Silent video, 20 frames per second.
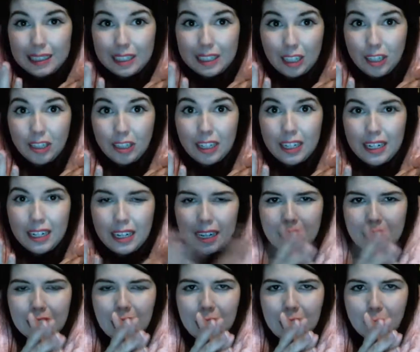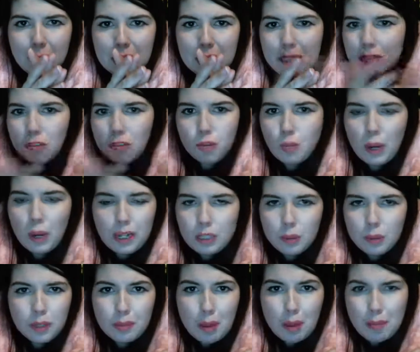sorry, I was way
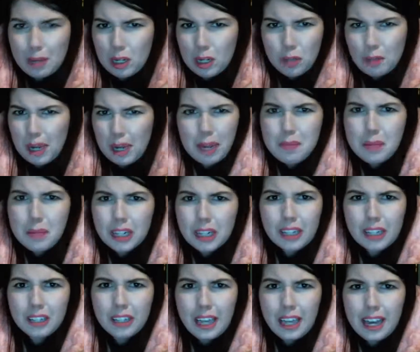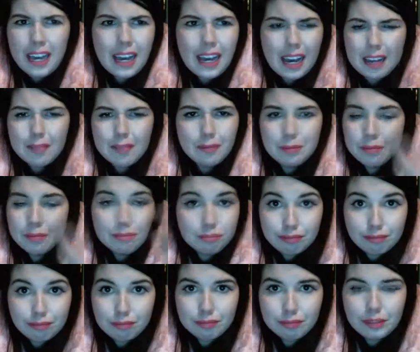too into my Peter Pan book. Okay, I'm
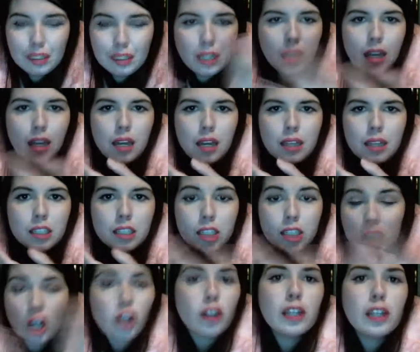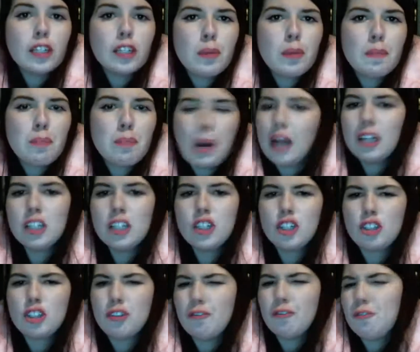sorry to be
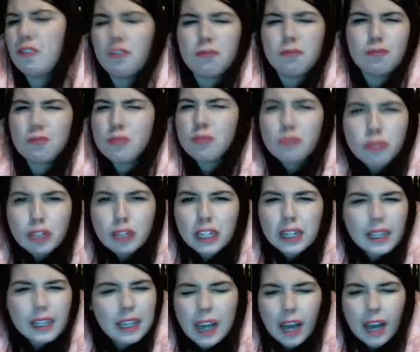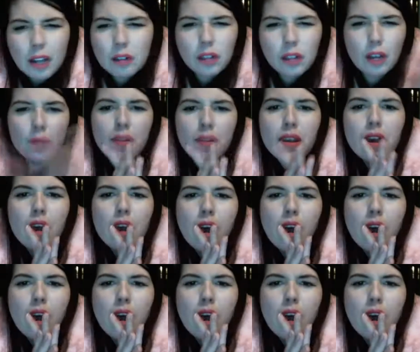punished for reading. I don't know.